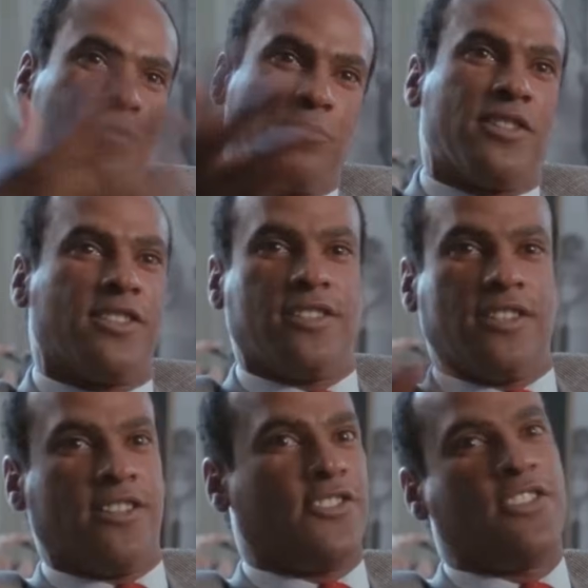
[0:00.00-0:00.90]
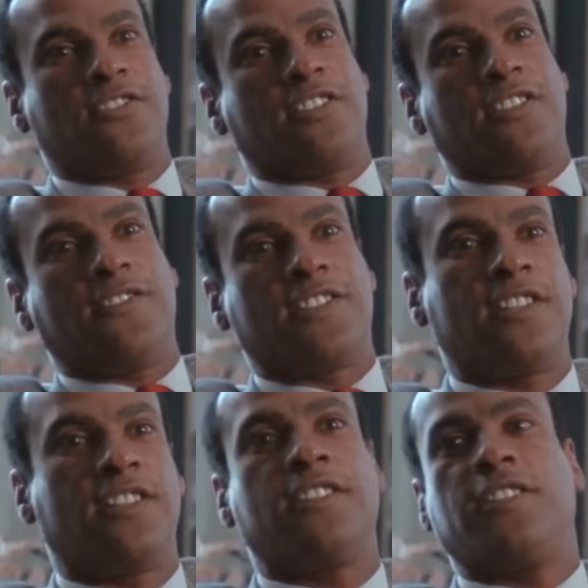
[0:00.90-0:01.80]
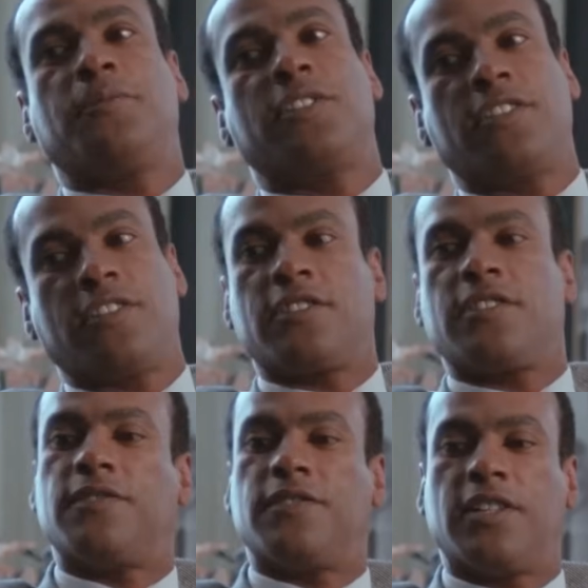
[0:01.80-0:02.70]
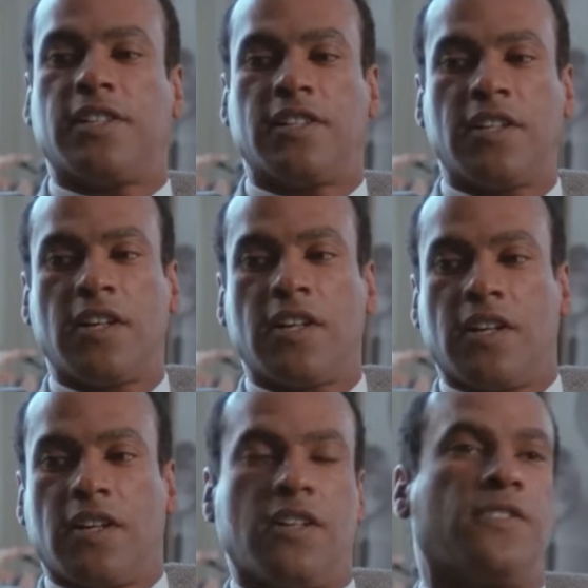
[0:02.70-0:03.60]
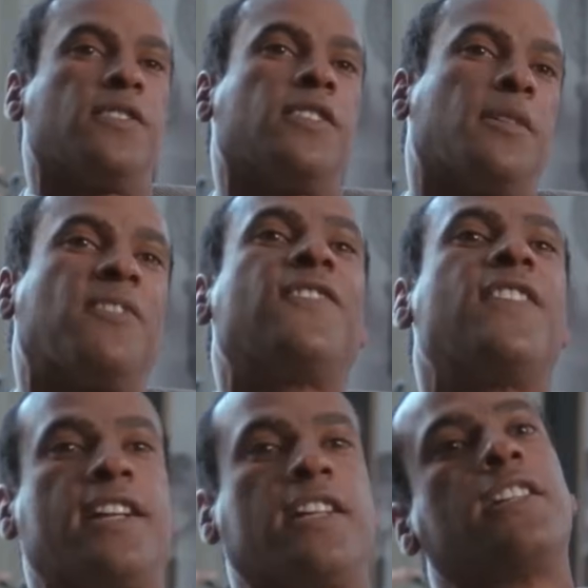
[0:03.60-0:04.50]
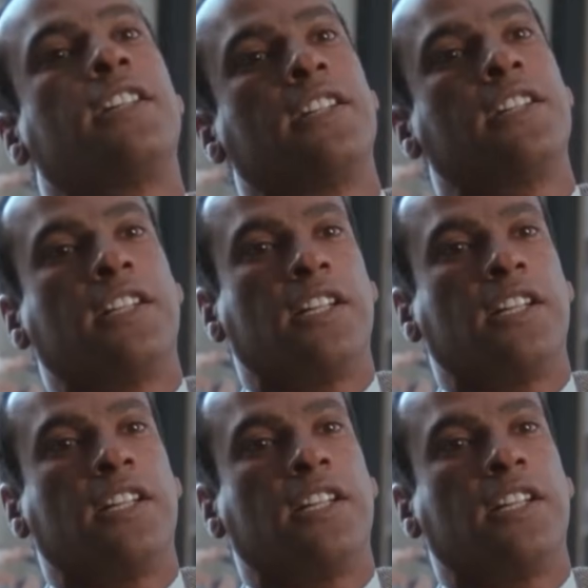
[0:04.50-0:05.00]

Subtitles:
they wouldn't let us use their facilities because of the profanity.